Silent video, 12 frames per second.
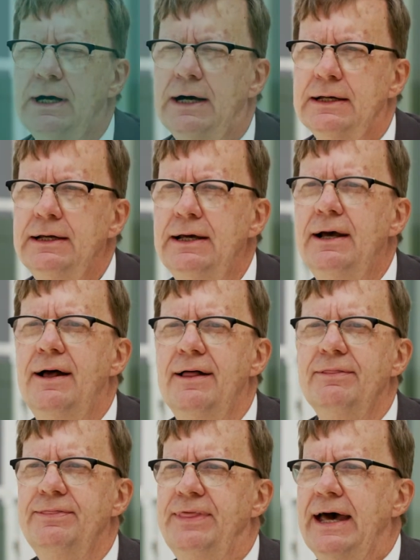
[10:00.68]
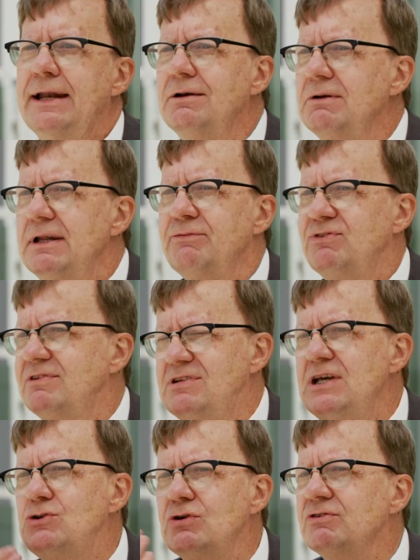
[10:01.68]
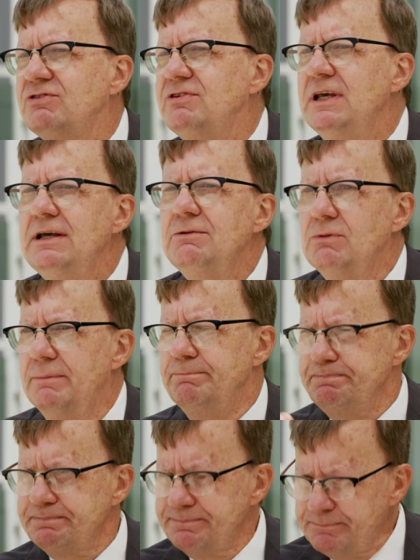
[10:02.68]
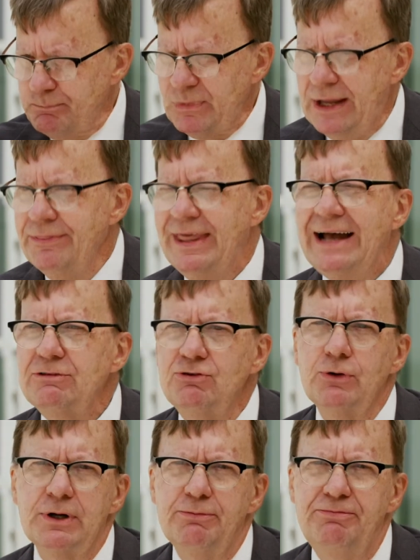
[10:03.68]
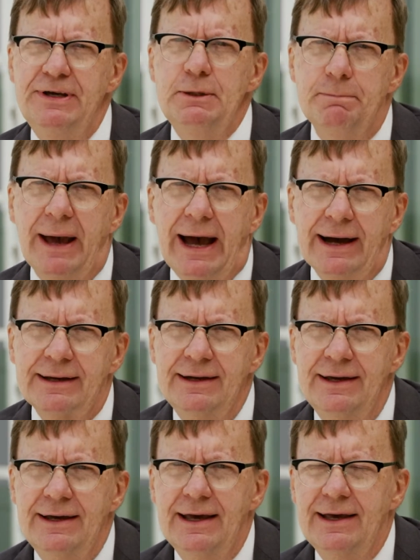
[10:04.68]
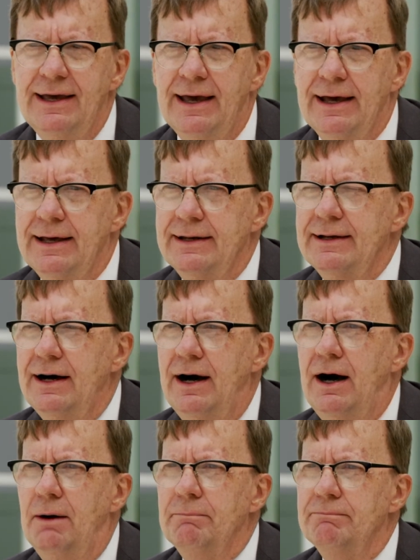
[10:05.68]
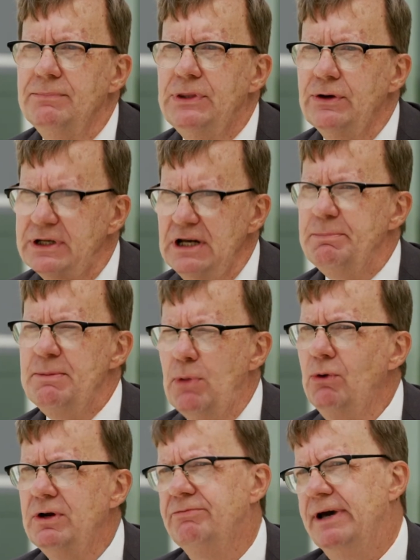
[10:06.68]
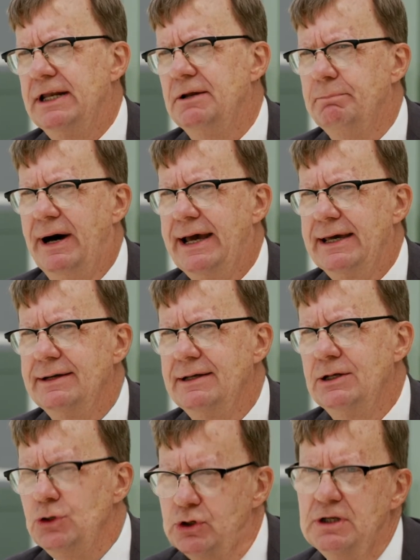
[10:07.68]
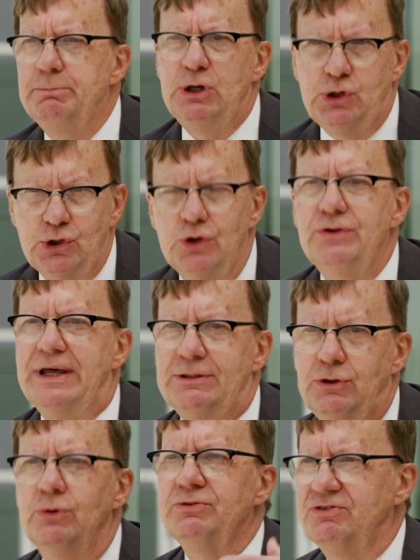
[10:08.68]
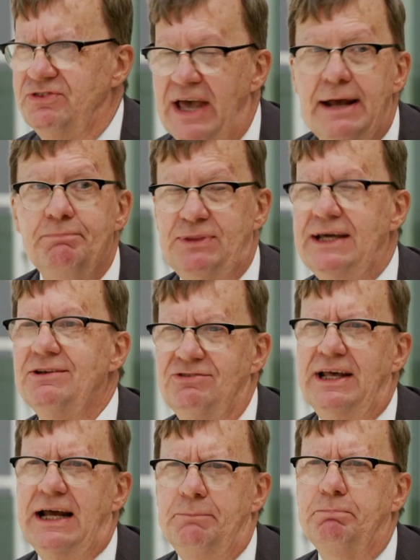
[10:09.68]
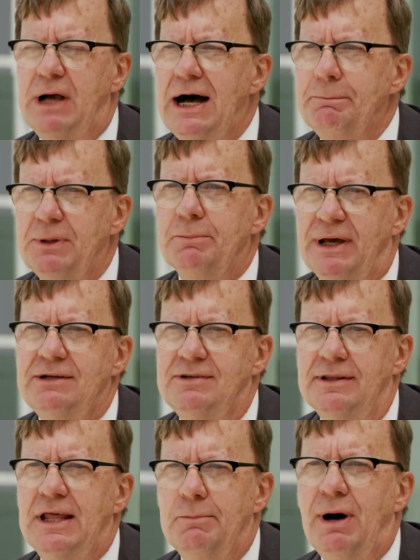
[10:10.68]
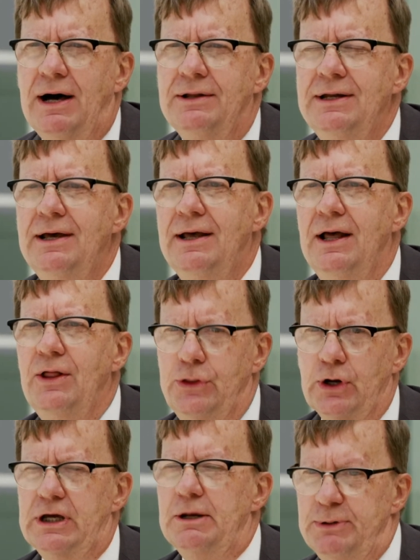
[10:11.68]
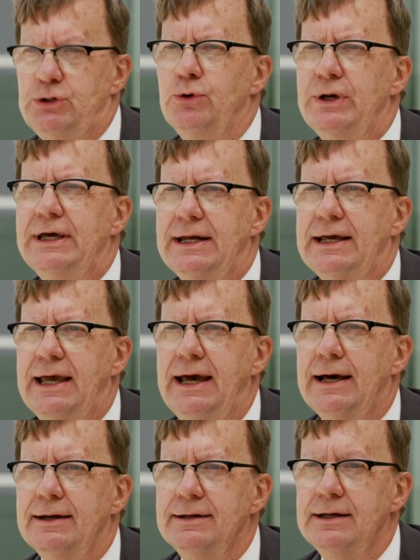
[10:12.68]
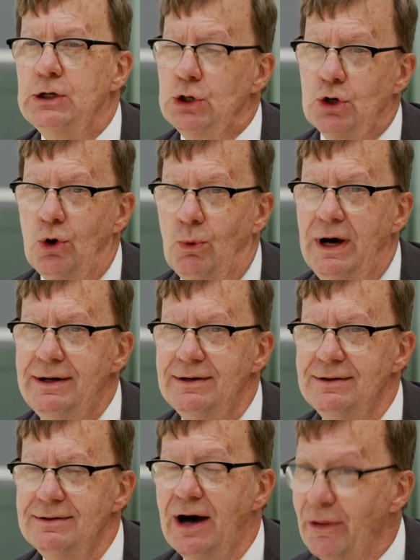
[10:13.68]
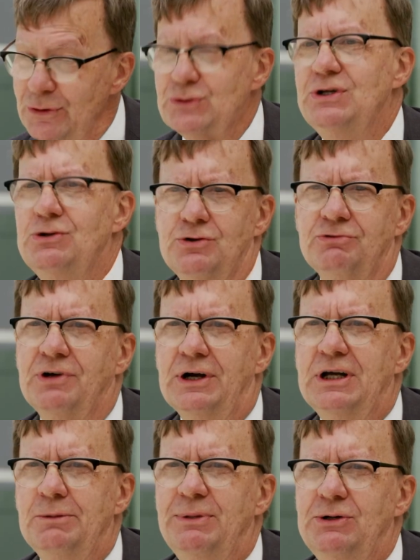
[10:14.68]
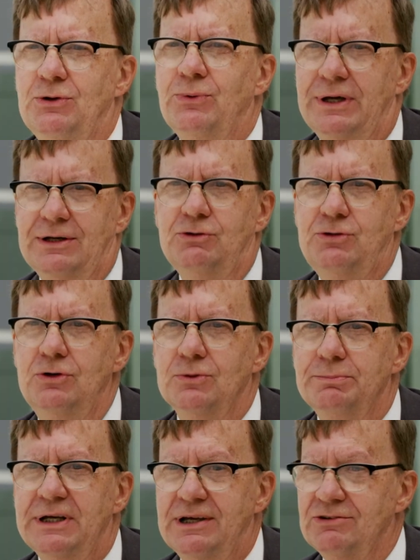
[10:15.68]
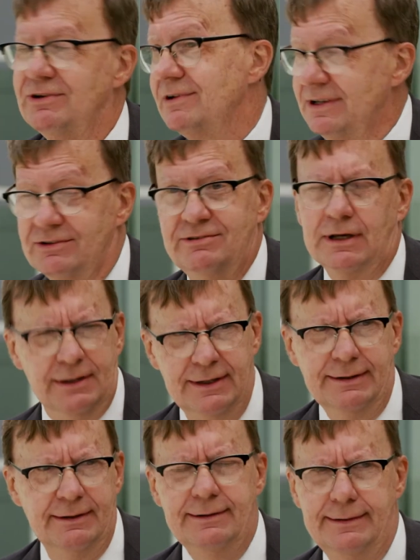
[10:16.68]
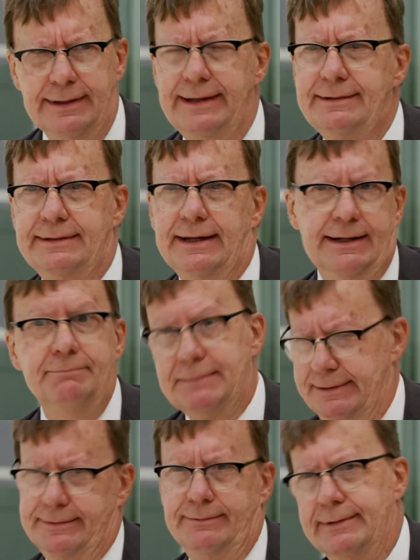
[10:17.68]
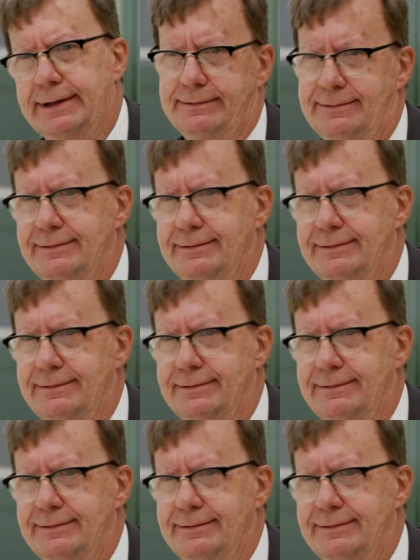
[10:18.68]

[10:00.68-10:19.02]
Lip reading: on. Then if teachers see that sort of feedback, and they're going to be motivated by it. And you can be sure that those same things that I'm complimenting them on, they're going to be doing it again. And you know what? Other teachers are going to be doing it too, because they're going to say, you like that, I'm going to do that